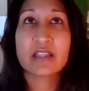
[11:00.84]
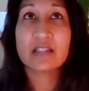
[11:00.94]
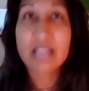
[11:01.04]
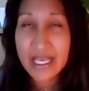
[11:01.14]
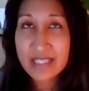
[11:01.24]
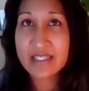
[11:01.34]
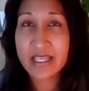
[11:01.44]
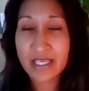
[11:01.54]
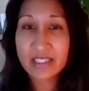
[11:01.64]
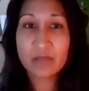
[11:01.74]
in the last
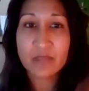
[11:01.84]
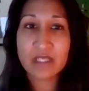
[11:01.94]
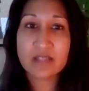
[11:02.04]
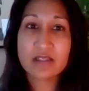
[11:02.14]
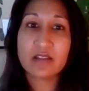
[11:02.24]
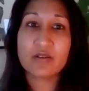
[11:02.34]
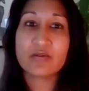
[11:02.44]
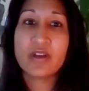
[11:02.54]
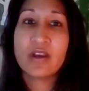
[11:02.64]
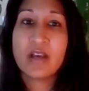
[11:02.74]
18 months
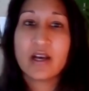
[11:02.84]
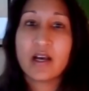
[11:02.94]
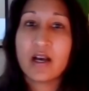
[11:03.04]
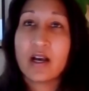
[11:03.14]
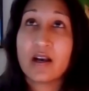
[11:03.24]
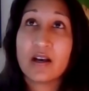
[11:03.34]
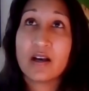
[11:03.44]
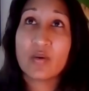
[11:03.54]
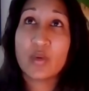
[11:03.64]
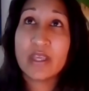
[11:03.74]
alone,
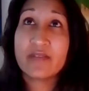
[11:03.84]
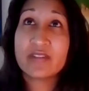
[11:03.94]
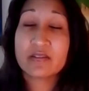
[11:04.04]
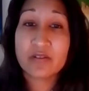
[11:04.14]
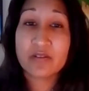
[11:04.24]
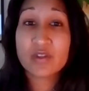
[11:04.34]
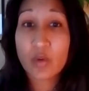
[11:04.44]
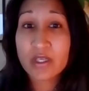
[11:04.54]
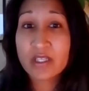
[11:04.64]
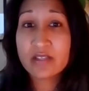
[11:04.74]
we have served
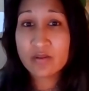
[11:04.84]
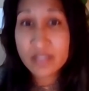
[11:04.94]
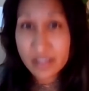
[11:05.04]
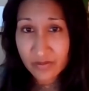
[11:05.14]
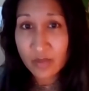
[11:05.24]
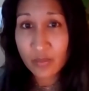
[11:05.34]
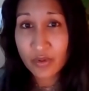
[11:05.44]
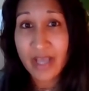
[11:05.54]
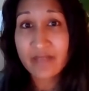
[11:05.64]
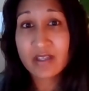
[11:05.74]
22 different
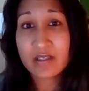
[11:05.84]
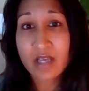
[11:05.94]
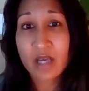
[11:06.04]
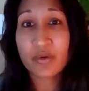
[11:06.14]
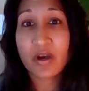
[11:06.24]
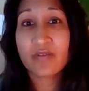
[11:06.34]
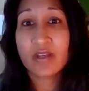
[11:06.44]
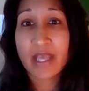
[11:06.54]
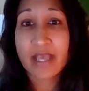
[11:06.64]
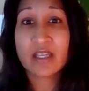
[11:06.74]
private,
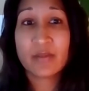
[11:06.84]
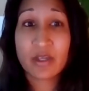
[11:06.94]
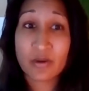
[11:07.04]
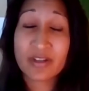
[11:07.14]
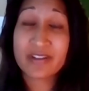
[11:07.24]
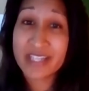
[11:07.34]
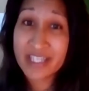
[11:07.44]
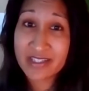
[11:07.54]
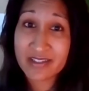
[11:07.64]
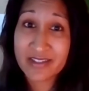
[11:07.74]
nonprofit, and academic
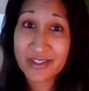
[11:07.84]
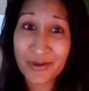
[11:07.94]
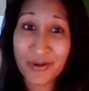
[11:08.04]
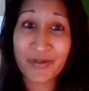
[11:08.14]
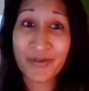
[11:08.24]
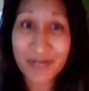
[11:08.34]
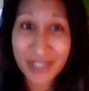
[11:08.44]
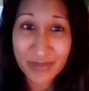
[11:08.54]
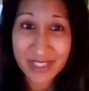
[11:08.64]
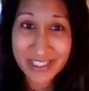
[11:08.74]
organizations who are
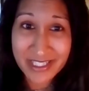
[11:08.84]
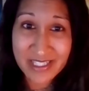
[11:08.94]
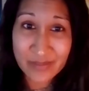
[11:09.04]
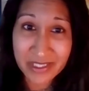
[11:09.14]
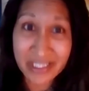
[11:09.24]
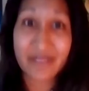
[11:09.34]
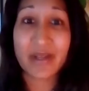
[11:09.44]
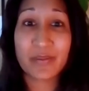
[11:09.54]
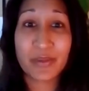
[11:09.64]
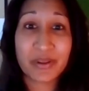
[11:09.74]
fully committed to this
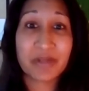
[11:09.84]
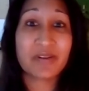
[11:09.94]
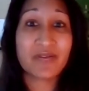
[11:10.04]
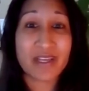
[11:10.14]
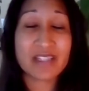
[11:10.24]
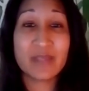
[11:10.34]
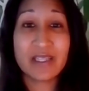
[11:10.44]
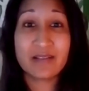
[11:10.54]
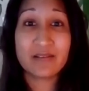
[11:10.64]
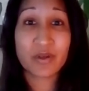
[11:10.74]
belief and put their
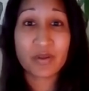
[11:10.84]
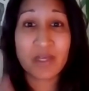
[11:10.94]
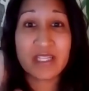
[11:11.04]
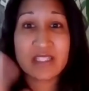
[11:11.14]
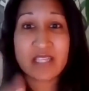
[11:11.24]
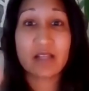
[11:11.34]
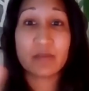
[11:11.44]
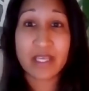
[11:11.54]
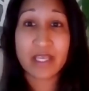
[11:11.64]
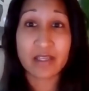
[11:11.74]
investment, both money and
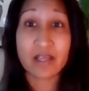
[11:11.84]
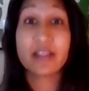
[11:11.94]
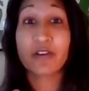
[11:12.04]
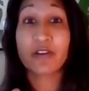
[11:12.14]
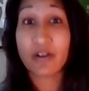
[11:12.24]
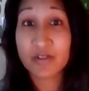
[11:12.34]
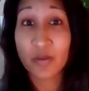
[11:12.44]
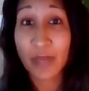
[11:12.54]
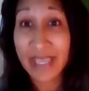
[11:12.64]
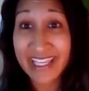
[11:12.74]
talent, behind that. They're
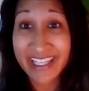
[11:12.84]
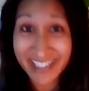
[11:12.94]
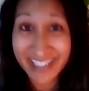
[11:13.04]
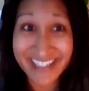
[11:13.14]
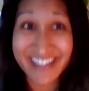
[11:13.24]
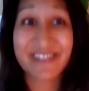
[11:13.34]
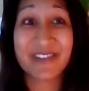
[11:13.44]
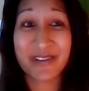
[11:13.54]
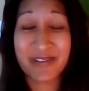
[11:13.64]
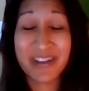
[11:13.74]
also paying clients. So